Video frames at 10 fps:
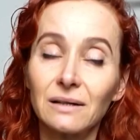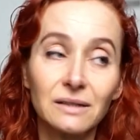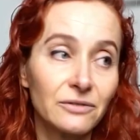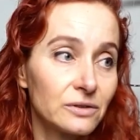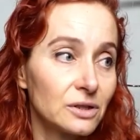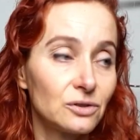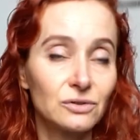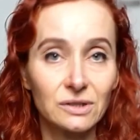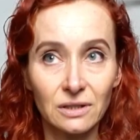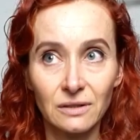definitely
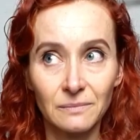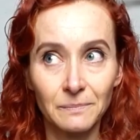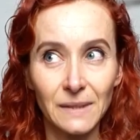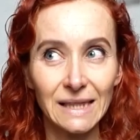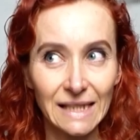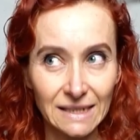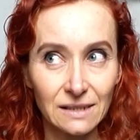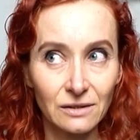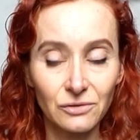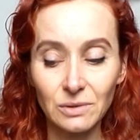used less
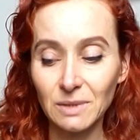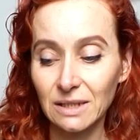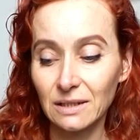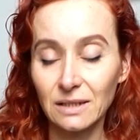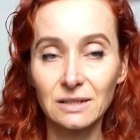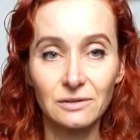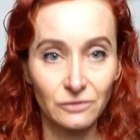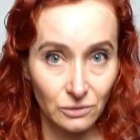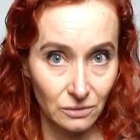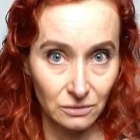than 3 meters
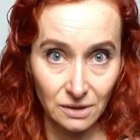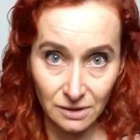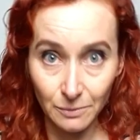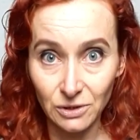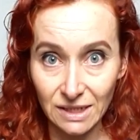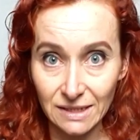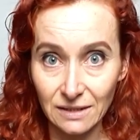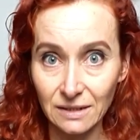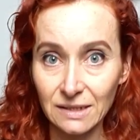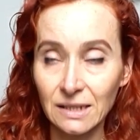for the smallest
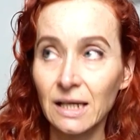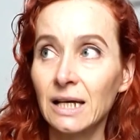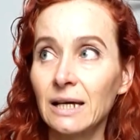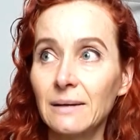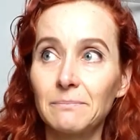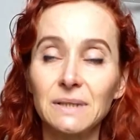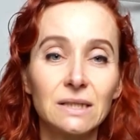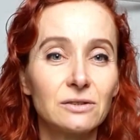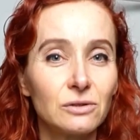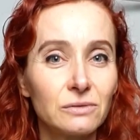size, but
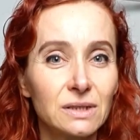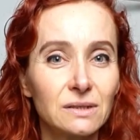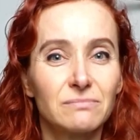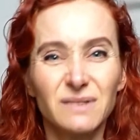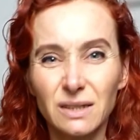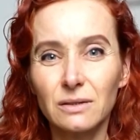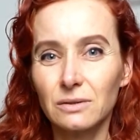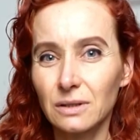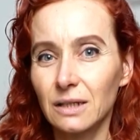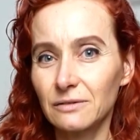it's always good
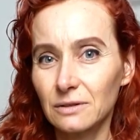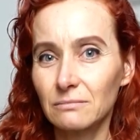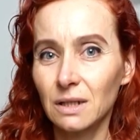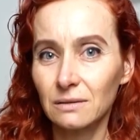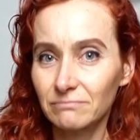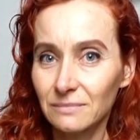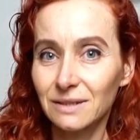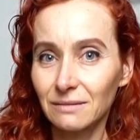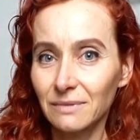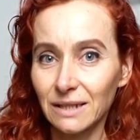to have some
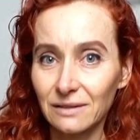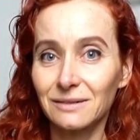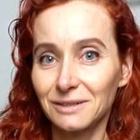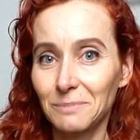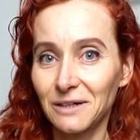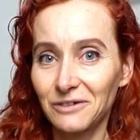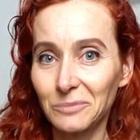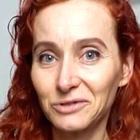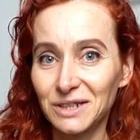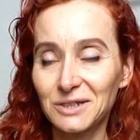spare
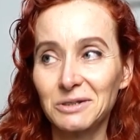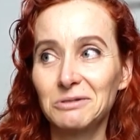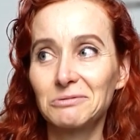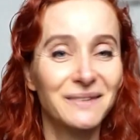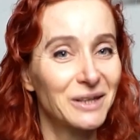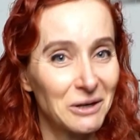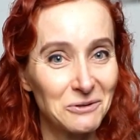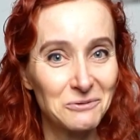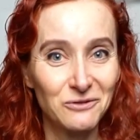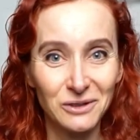fabric. So
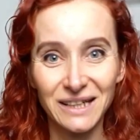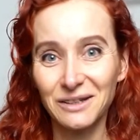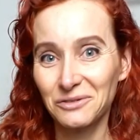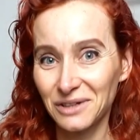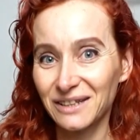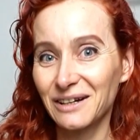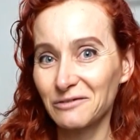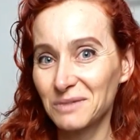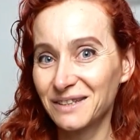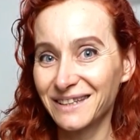go for like 3.5
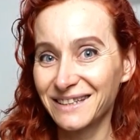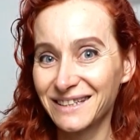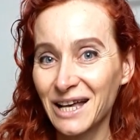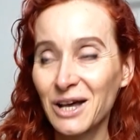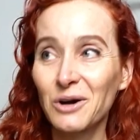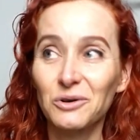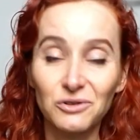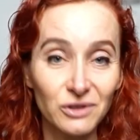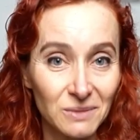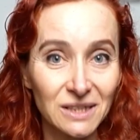meters or
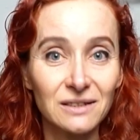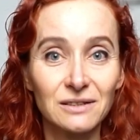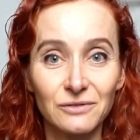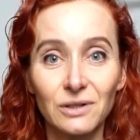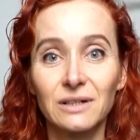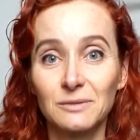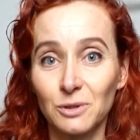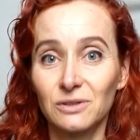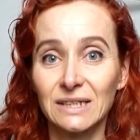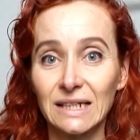3 meters if you are a
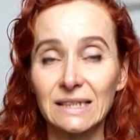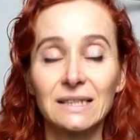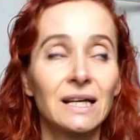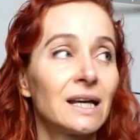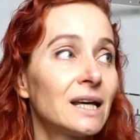small size